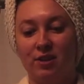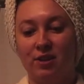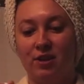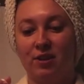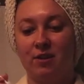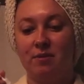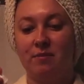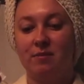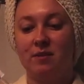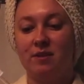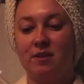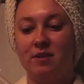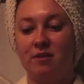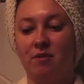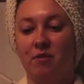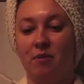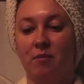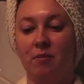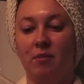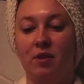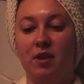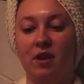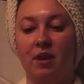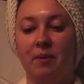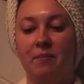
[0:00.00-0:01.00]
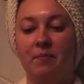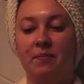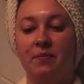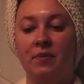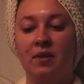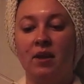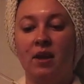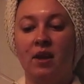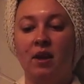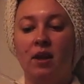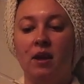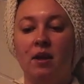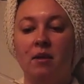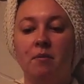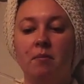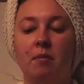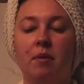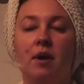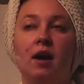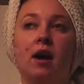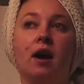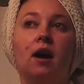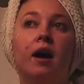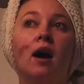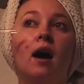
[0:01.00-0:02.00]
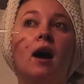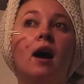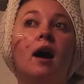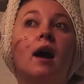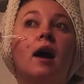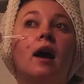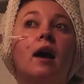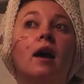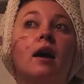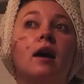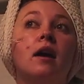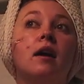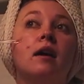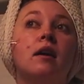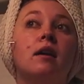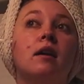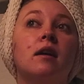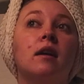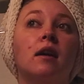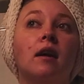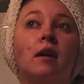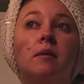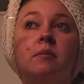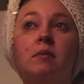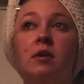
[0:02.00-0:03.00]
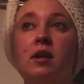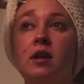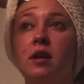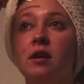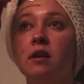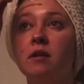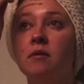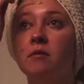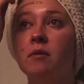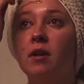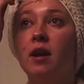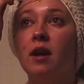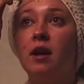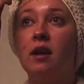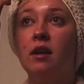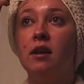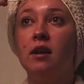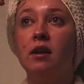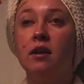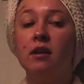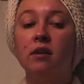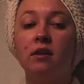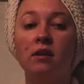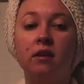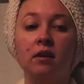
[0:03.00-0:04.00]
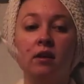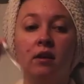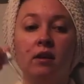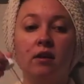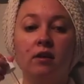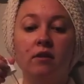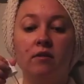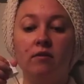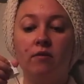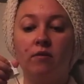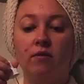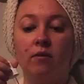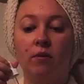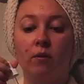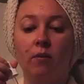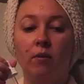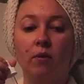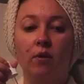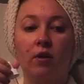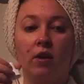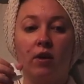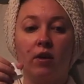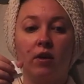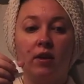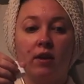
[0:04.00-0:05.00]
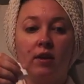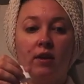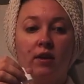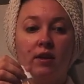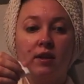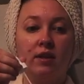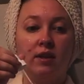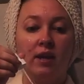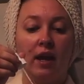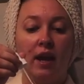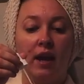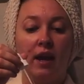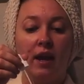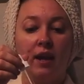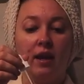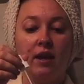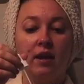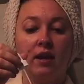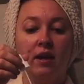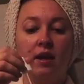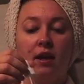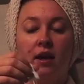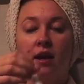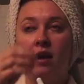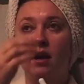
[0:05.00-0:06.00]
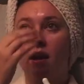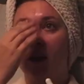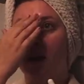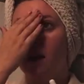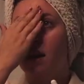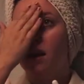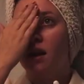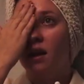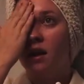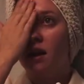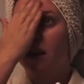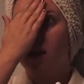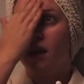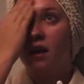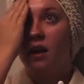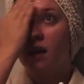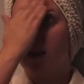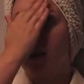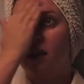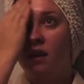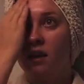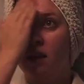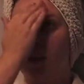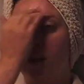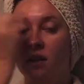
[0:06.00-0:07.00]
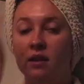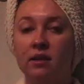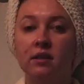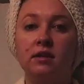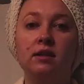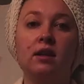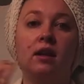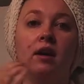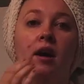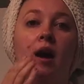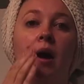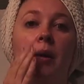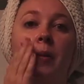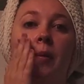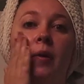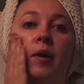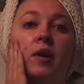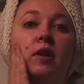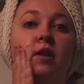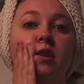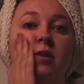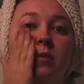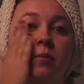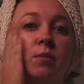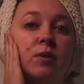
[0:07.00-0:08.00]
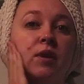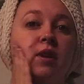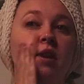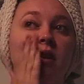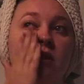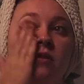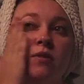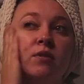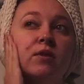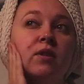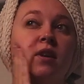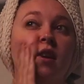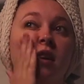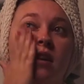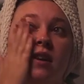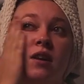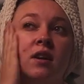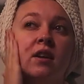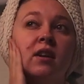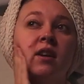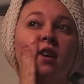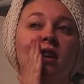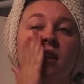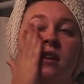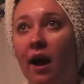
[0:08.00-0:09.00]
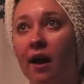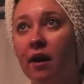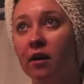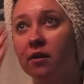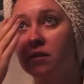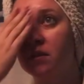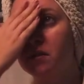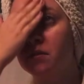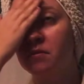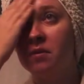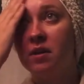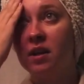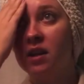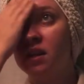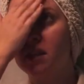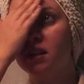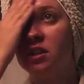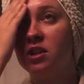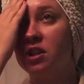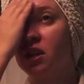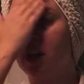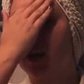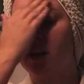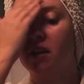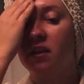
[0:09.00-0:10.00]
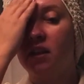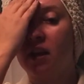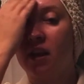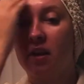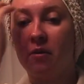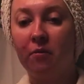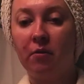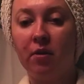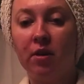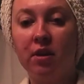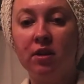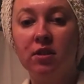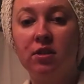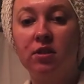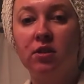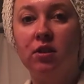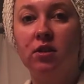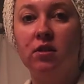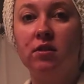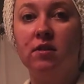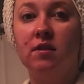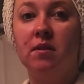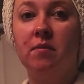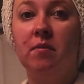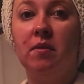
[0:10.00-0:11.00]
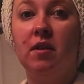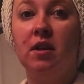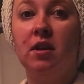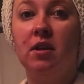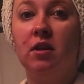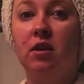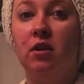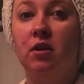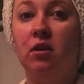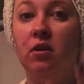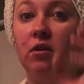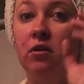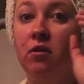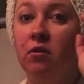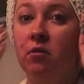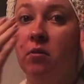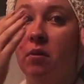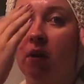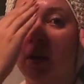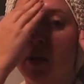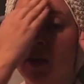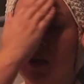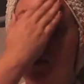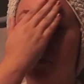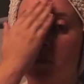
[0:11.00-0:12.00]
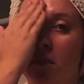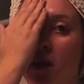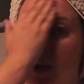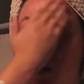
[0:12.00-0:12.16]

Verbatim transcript: shops normally. But I am getting ready for the day and I wanted to bring you along. I also wanted to share that I want to start something new in